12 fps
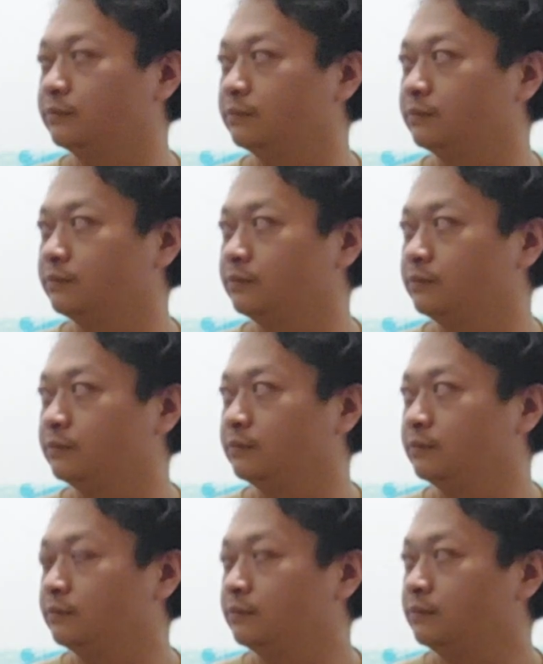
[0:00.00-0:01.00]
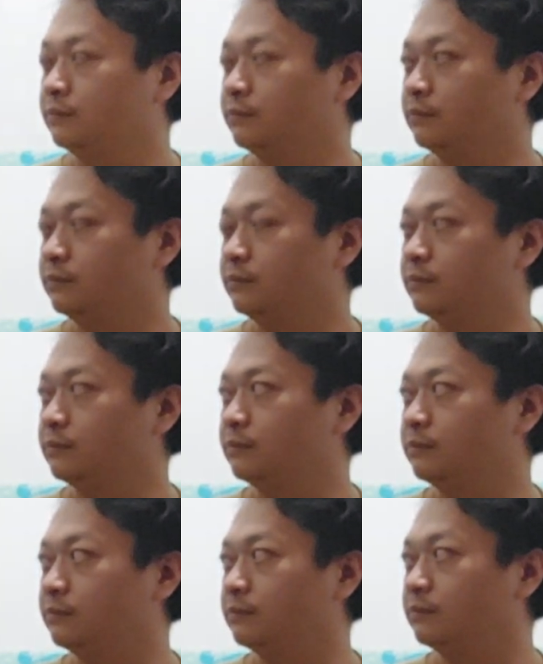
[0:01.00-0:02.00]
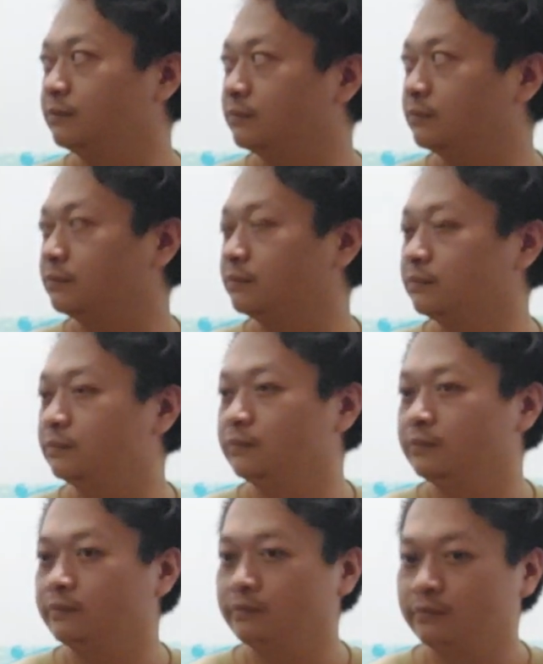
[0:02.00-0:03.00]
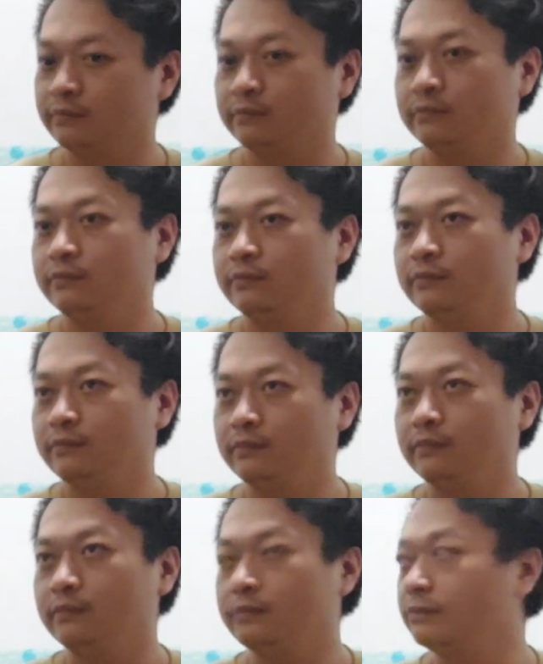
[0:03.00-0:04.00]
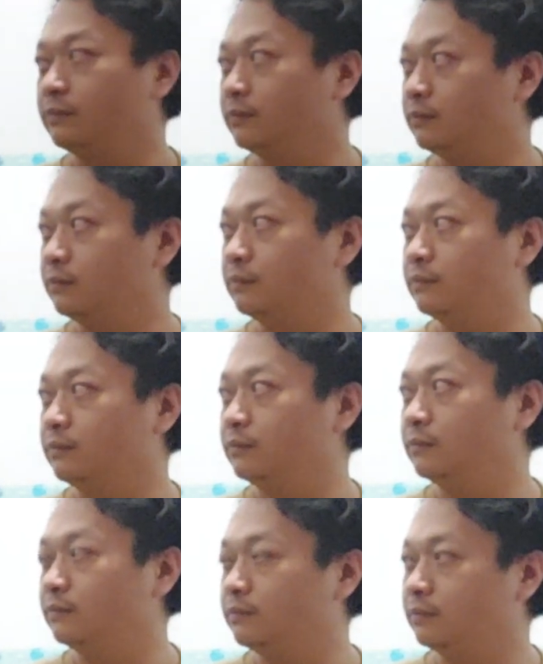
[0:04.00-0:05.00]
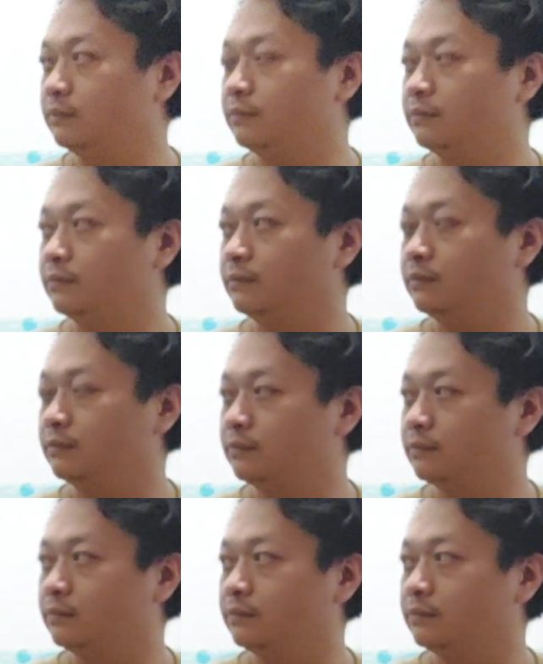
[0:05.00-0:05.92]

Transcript: The person shown says nothing.